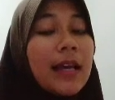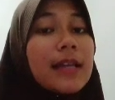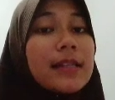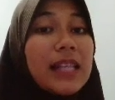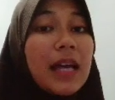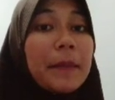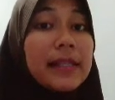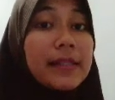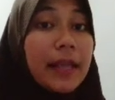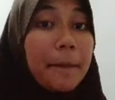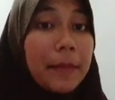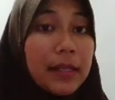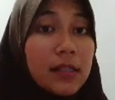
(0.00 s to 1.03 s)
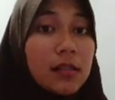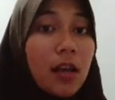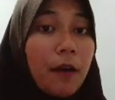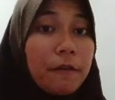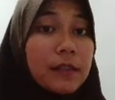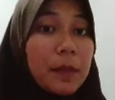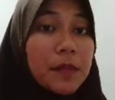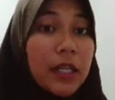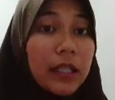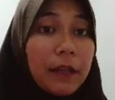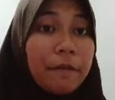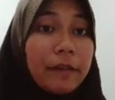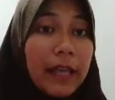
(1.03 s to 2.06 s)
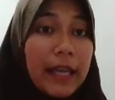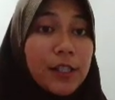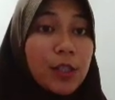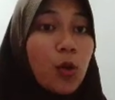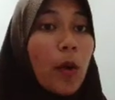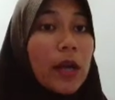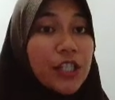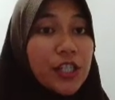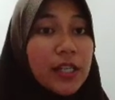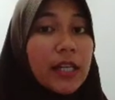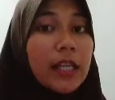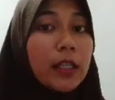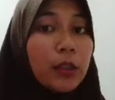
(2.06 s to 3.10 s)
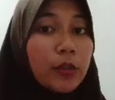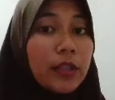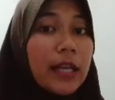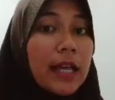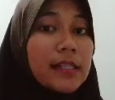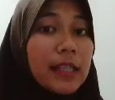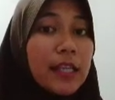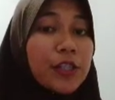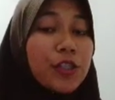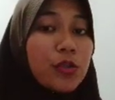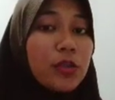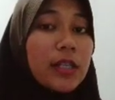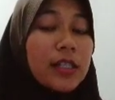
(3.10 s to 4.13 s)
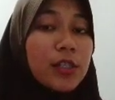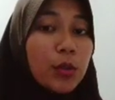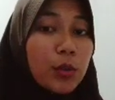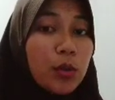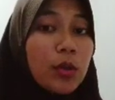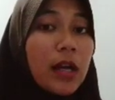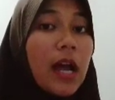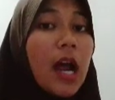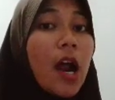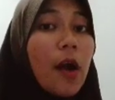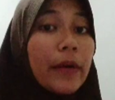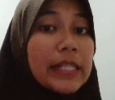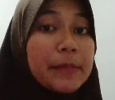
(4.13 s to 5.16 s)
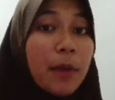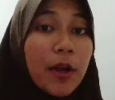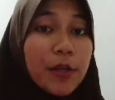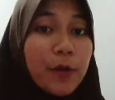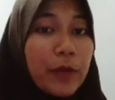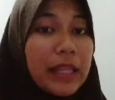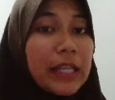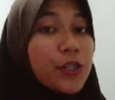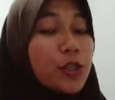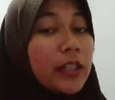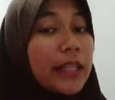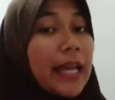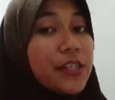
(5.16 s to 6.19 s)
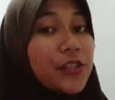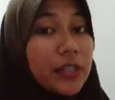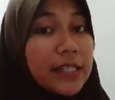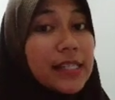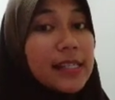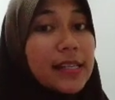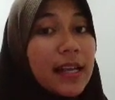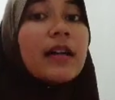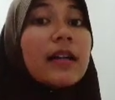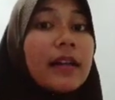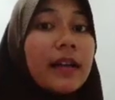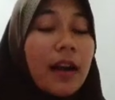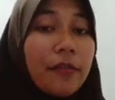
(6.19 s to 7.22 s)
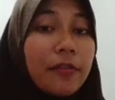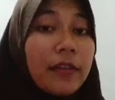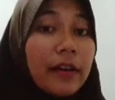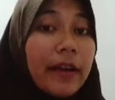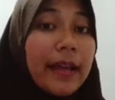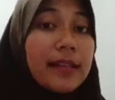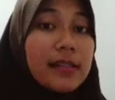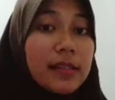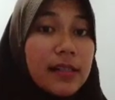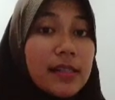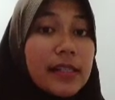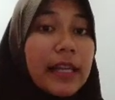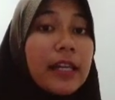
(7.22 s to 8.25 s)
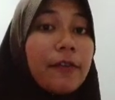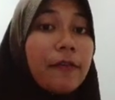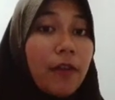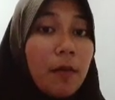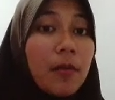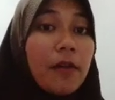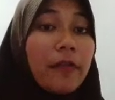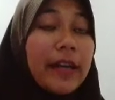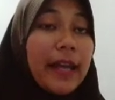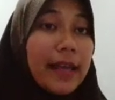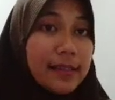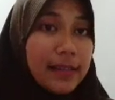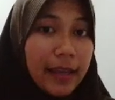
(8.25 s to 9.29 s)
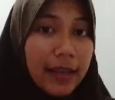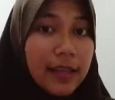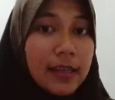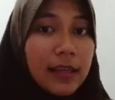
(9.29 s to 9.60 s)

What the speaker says: Some examples of subjective test questions include asking students to respond with short answers, craft their answers in the form of an essay,